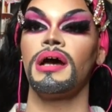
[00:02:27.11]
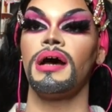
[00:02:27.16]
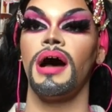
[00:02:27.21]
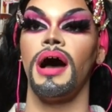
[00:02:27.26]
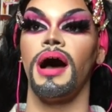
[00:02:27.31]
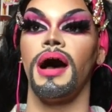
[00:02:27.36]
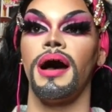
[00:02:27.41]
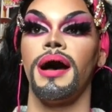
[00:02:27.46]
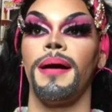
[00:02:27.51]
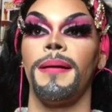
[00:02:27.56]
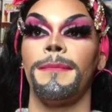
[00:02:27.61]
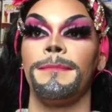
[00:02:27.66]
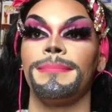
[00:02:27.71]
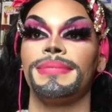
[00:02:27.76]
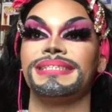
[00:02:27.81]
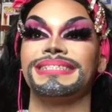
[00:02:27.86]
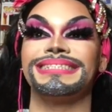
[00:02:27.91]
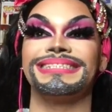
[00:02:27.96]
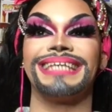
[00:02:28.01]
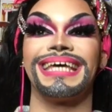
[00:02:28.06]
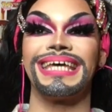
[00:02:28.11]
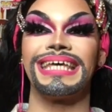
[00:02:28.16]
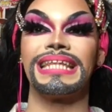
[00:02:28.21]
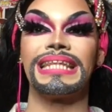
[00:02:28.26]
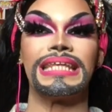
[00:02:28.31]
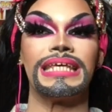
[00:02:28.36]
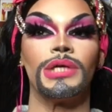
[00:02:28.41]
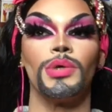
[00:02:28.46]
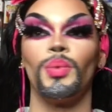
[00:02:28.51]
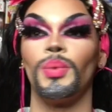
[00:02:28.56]
um,
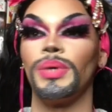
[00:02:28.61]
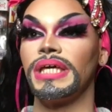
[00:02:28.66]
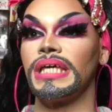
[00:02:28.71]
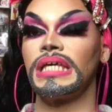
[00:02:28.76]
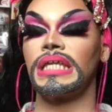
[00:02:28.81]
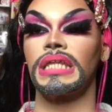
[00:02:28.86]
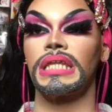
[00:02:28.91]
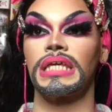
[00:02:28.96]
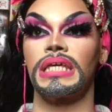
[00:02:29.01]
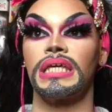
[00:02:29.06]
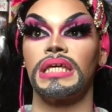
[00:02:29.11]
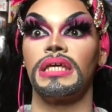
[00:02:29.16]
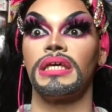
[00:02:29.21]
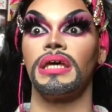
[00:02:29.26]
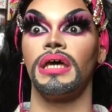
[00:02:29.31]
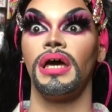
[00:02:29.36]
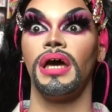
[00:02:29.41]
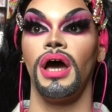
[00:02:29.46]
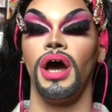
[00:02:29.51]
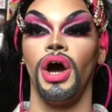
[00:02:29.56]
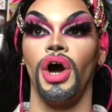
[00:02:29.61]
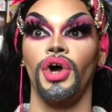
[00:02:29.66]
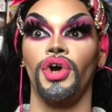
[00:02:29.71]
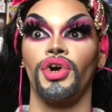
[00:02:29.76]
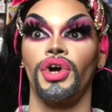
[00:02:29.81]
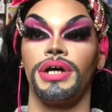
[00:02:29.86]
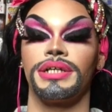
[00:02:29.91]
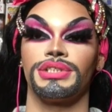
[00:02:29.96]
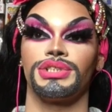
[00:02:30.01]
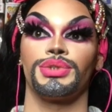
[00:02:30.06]
daily, weekly,
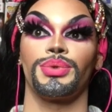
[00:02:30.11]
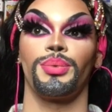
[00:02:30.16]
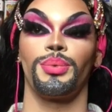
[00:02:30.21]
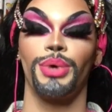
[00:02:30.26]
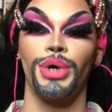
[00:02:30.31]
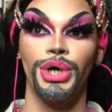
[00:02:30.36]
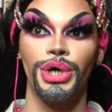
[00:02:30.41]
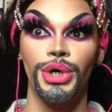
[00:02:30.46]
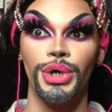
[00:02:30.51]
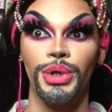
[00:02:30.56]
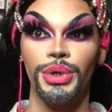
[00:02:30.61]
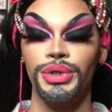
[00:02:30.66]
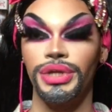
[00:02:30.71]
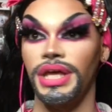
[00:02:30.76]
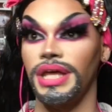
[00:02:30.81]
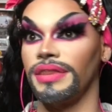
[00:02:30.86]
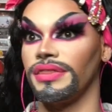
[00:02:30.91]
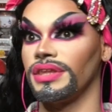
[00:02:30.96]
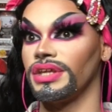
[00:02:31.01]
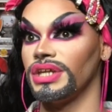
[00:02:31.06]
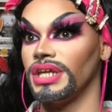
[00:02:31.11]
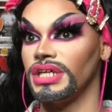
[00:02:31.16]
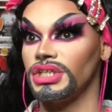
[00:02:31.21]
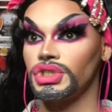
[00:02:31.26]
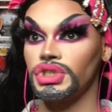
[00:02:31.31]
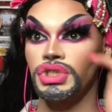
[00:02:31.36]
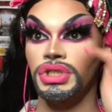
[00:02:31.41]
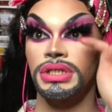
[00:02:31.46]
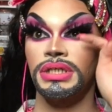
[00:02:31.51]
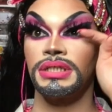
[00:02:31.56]
across the world and the
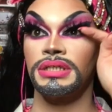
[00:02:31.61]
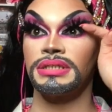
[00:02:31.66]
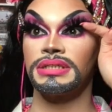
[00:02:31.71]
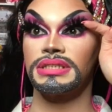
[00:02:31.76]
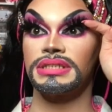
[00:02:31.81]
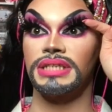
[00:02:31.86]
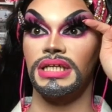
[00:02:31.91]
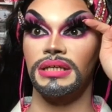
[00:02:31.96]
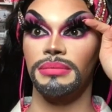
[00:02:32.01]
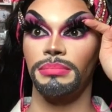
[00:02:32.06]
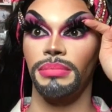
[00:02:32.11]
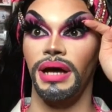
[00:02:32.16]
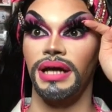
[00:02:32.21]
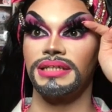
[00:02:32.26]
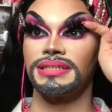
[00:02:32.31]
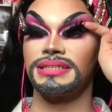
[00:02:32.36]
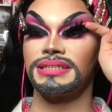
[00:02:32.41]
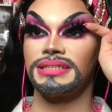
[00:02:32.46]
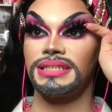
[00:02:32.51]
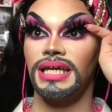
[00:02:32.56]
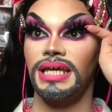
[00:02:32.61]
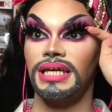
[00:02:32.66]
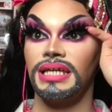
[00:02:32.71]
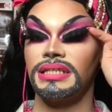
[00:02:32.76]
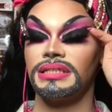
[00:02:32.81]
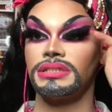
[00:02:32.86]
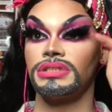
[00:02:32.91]
nation, state by state.